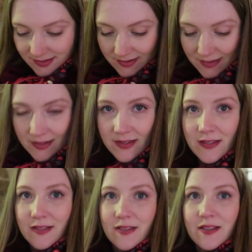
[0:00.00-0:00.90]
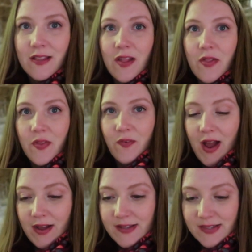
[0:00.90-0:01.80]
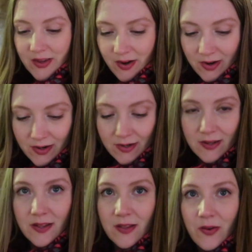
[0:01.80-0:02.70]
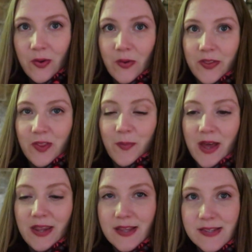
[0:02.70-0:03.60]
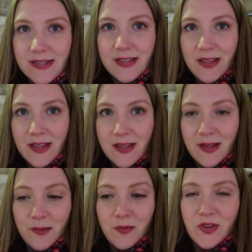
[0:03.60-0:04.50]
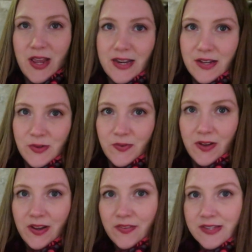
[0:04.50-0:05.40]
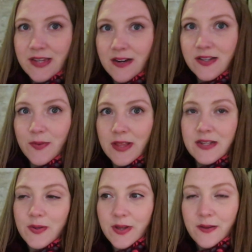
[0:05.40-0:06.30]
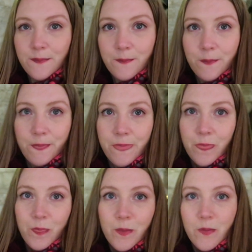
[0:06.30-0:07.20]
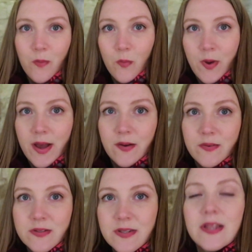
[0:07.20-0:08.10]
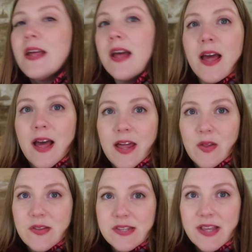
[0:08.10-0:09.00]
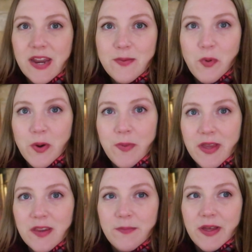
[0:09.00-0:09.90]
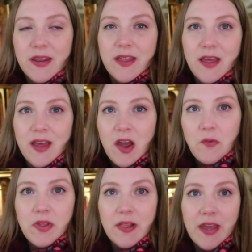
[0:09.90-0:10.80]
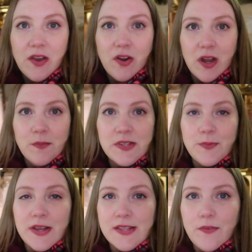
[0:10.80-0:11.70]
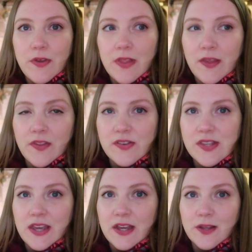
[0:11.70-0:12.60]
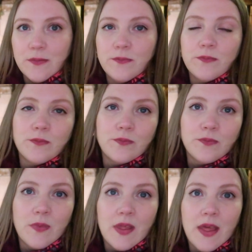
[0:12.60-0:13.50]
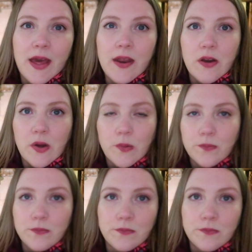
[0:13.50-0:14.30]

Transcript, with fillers: the rocks that are holding the body. Trying not to fall down the stairs while I do it. Wow. I know this is kind of morbid, but I really like crypts because I feel like there's like a, I don't know,